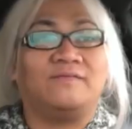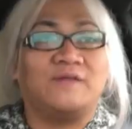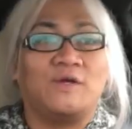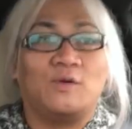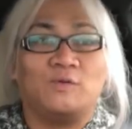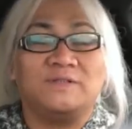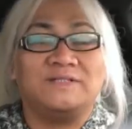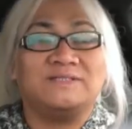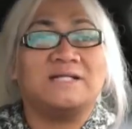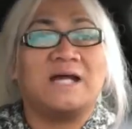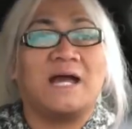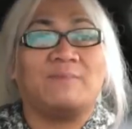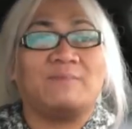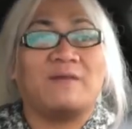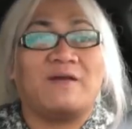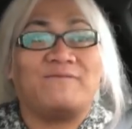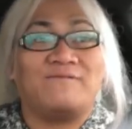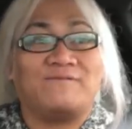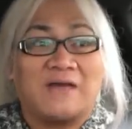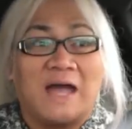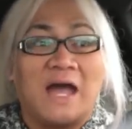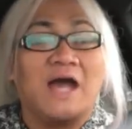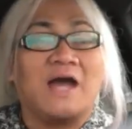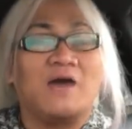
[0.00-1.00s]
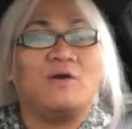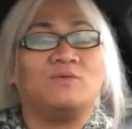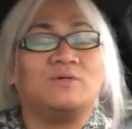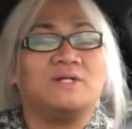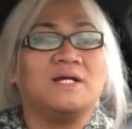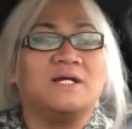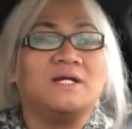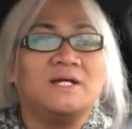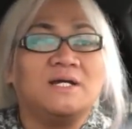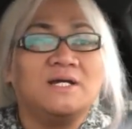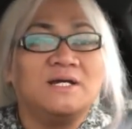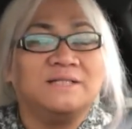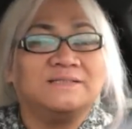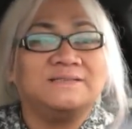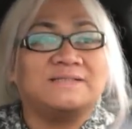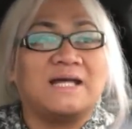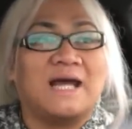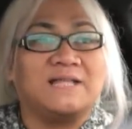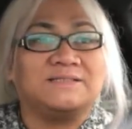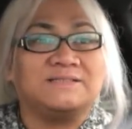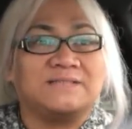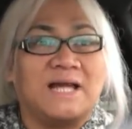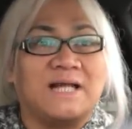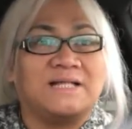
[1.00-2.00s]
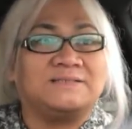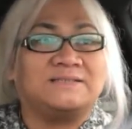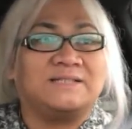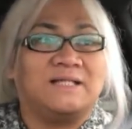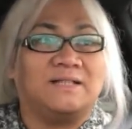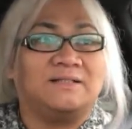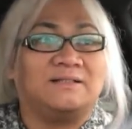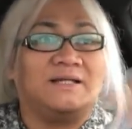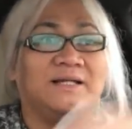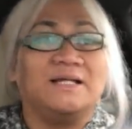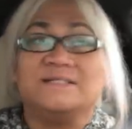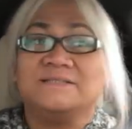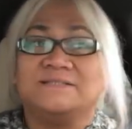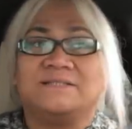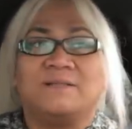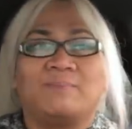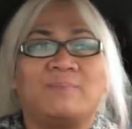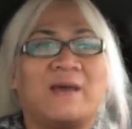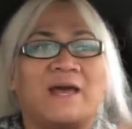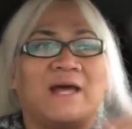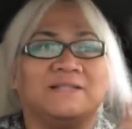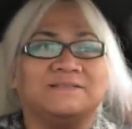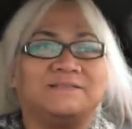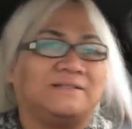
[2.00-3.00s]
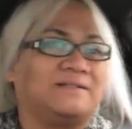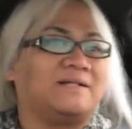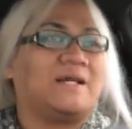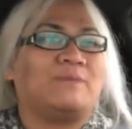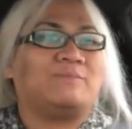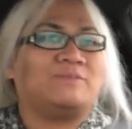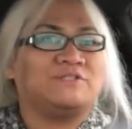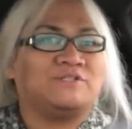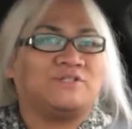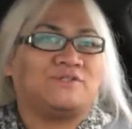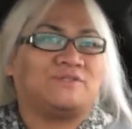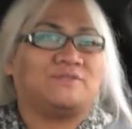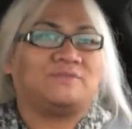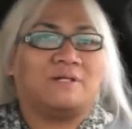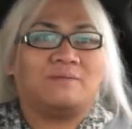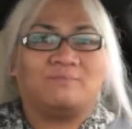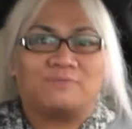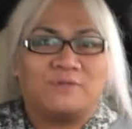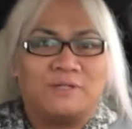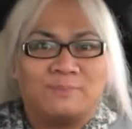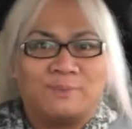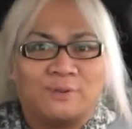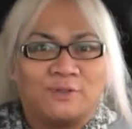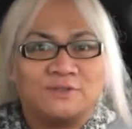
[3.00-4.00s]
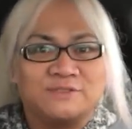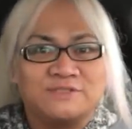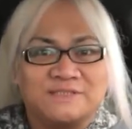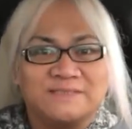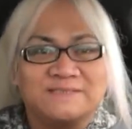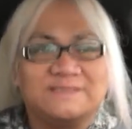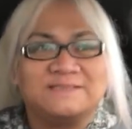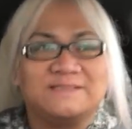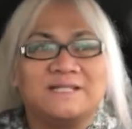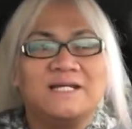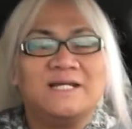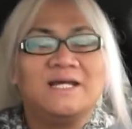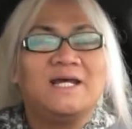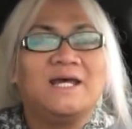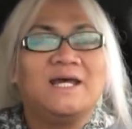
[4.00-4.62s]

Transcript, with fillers: The only time I found size XL is the pants that I returned and repurchased.